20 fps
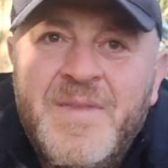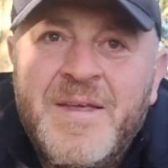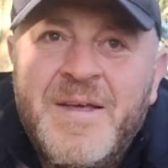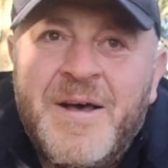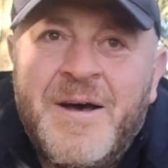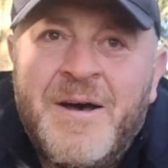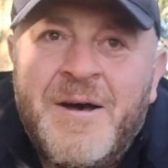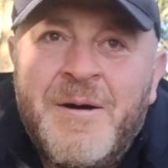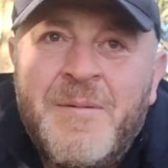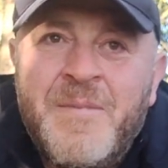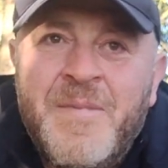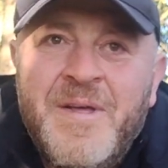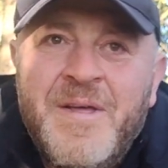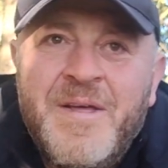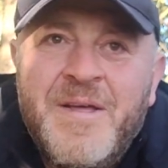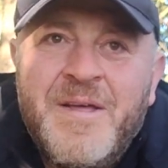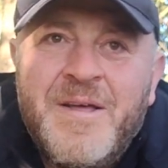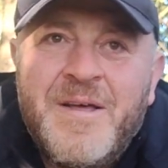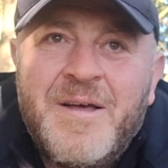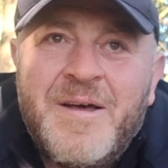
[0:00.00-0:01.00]
And
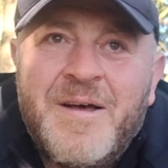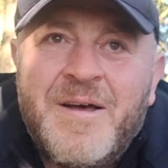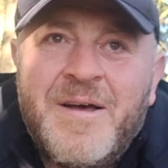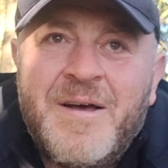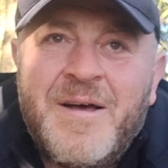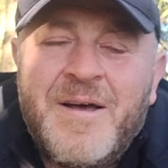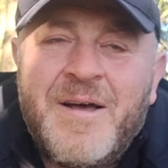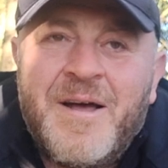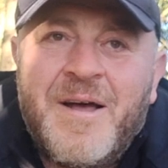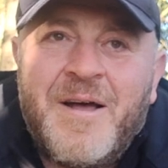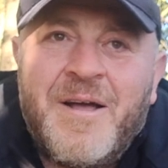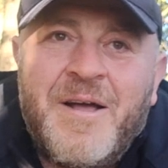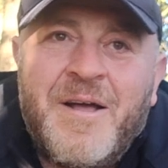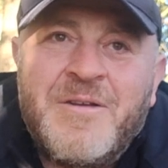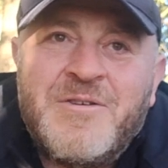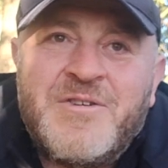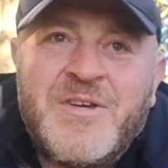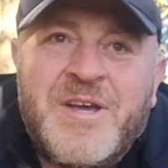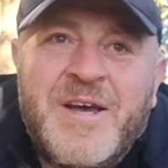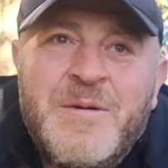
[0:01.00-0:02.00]

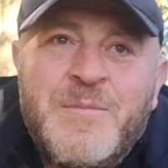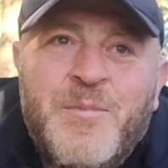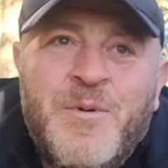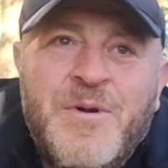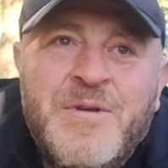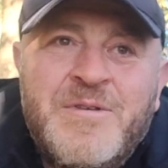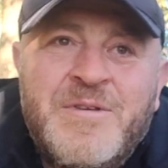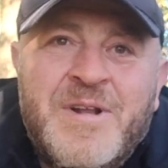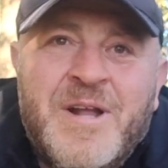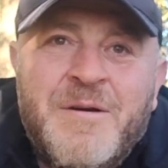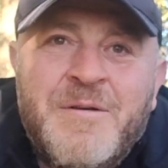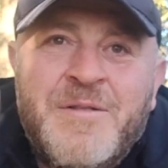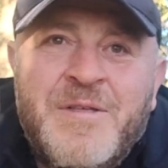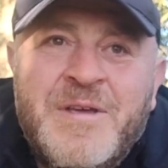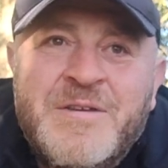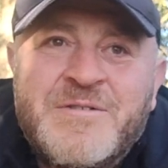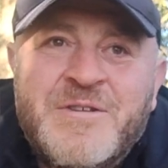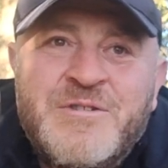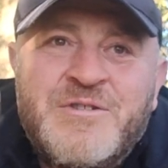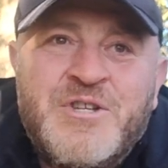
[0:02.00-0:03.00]
she kind of pointed out
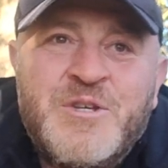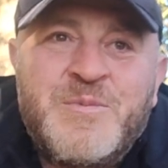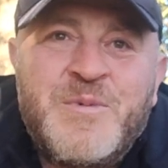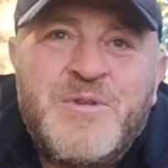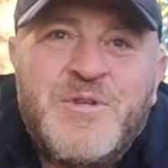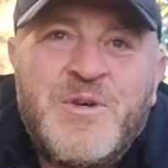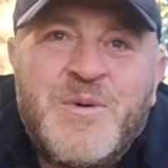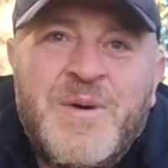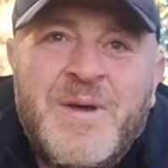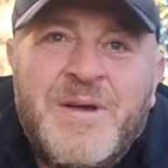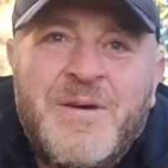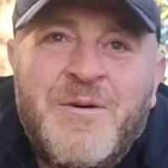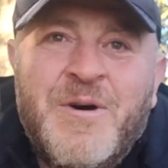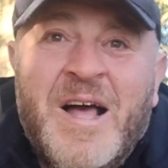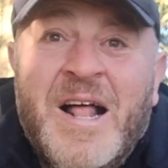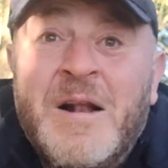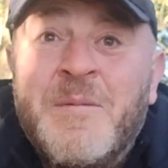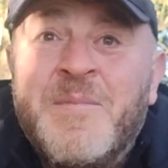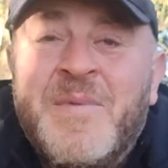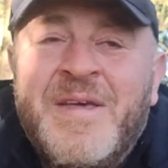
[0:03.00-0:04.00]
things I should be doing, or
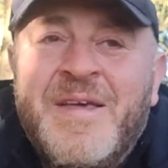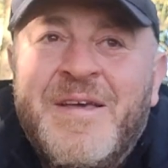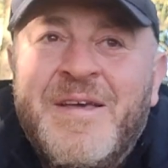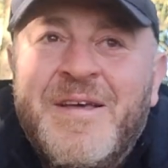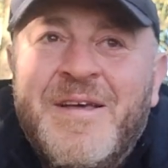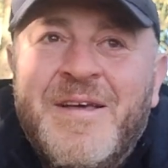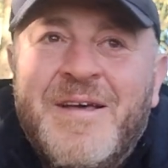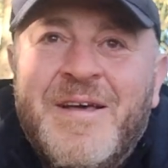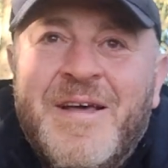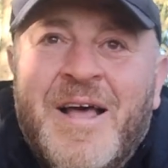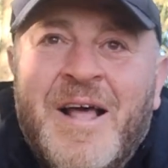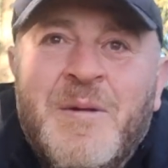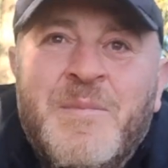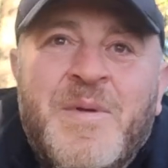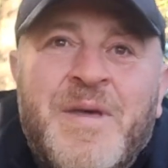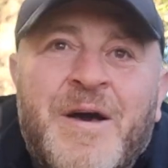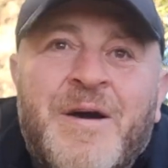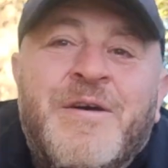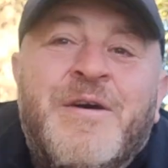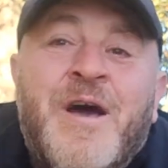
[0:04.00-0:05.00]
helped me
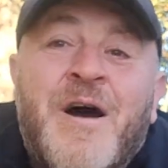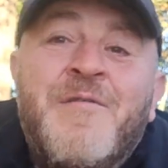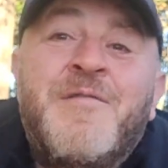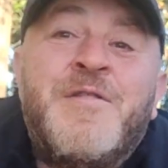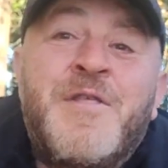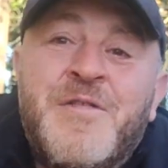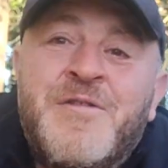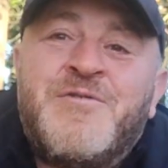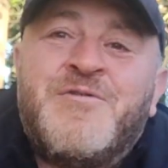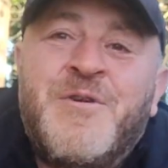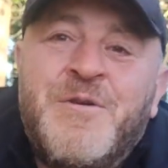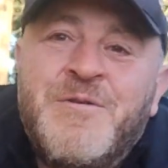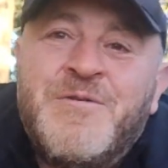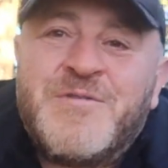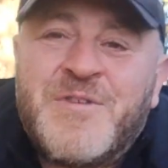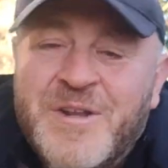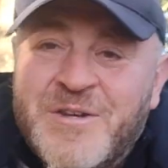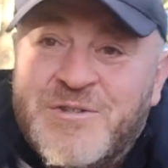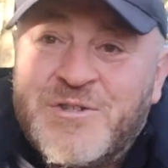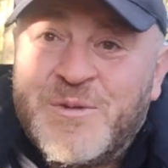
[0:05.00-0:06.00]
uncover the
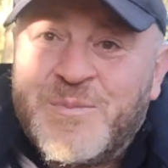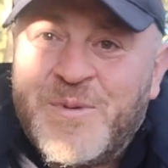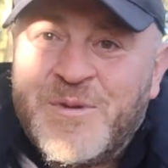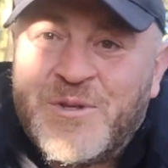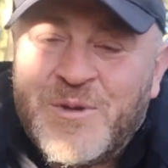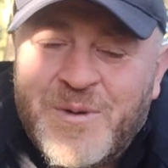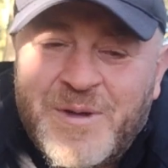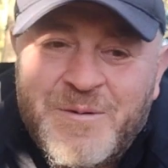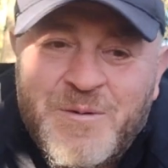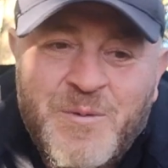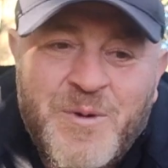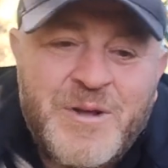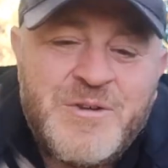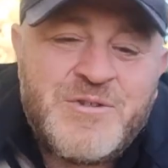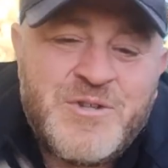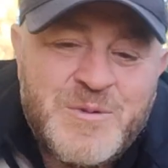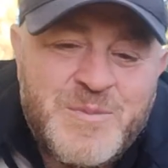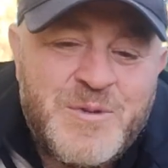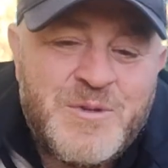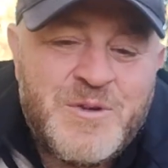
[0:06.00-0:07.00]
truths that I should be doing, or what I
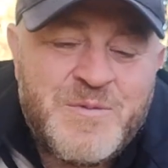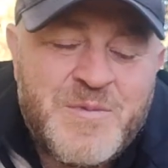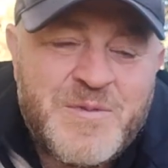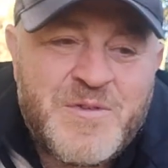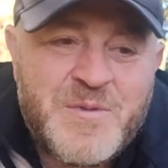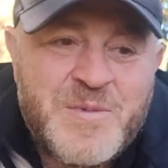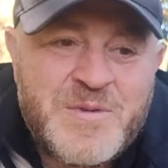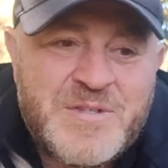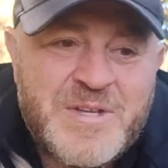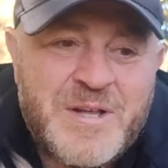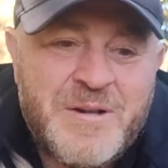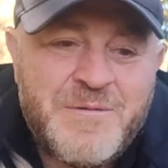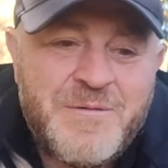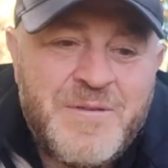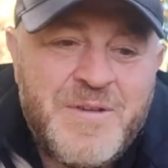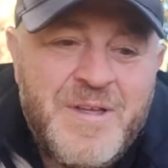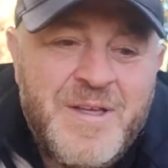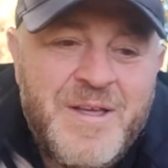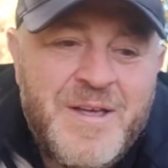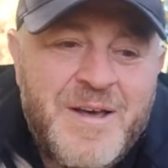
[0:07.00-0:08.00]
should be doing for
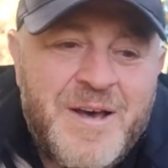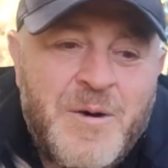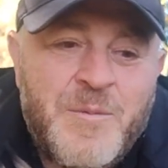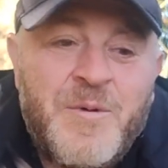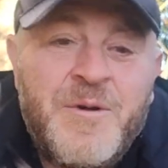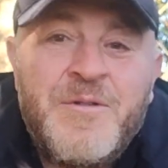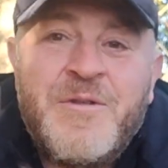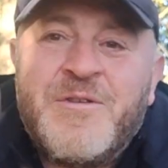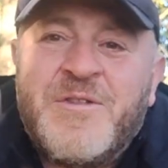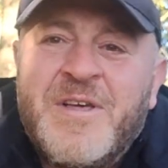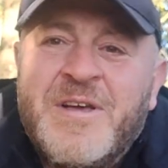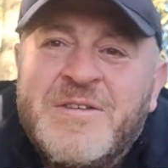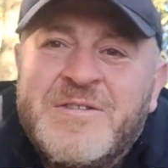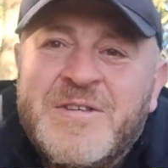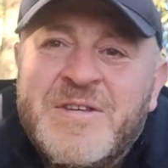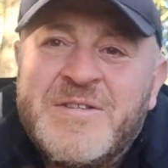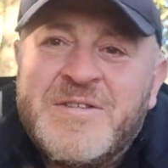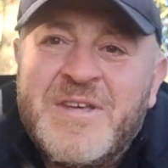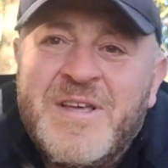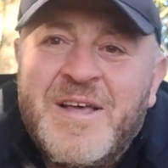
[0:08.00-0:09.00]
myself. And one of the things
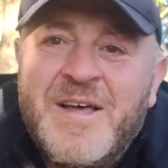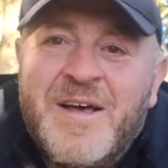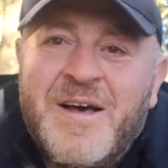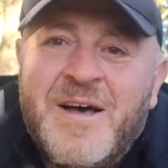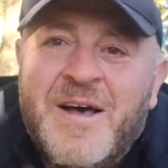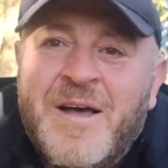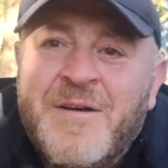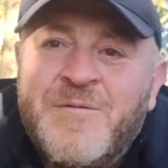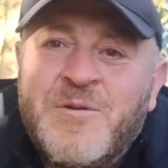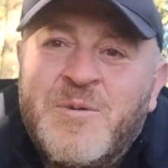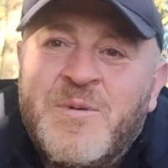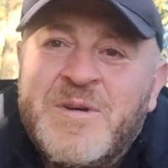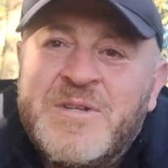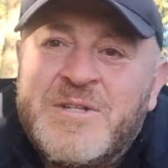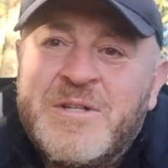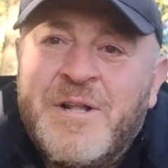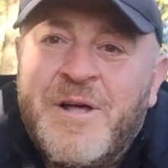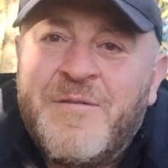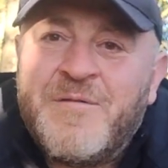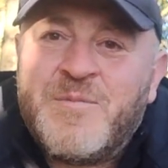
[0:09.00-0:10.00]
is, I've
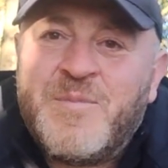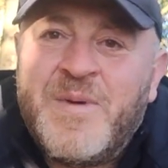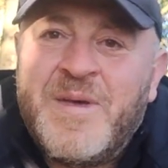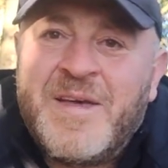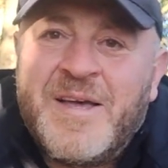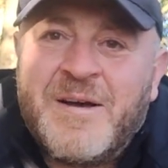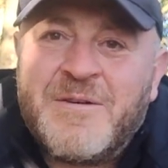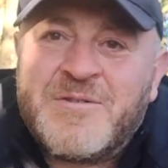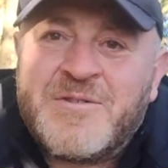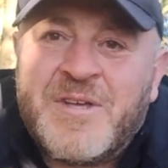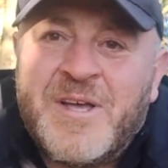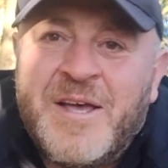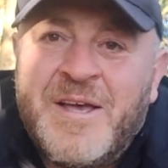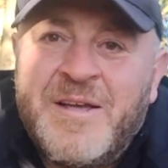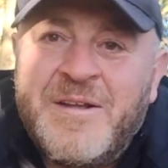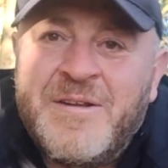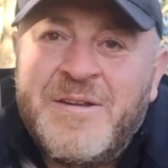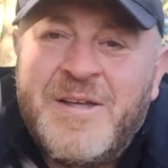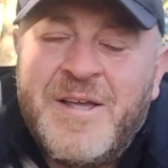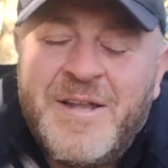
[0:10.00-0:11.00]
always loved being
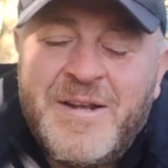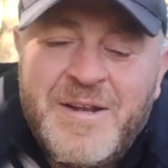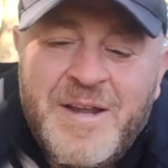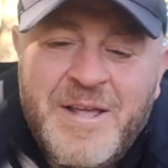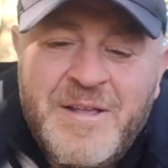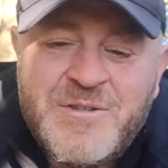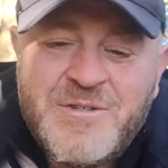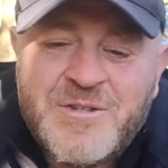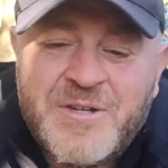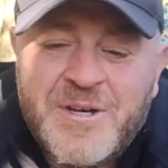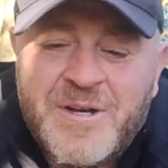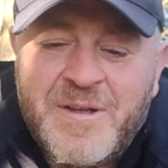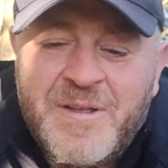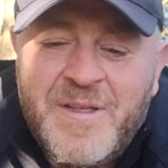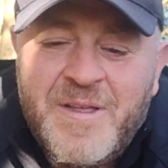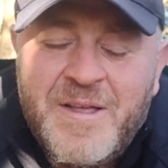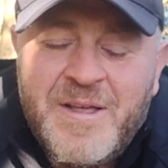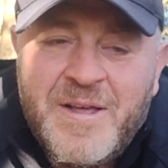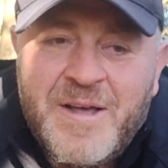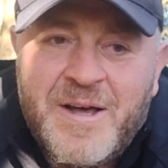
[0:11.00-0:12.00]
outside in nature.
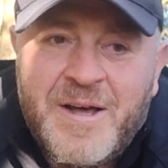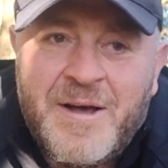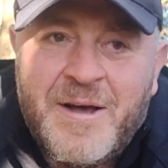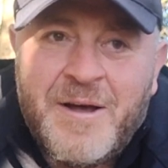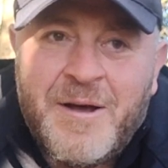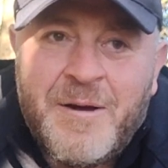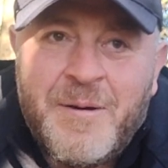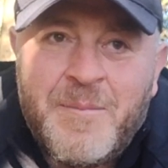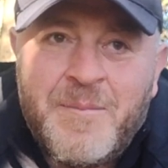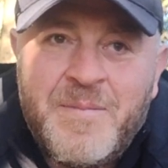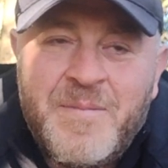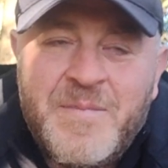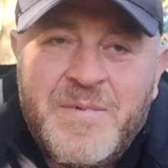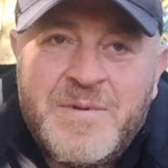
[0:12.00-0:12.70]
Let's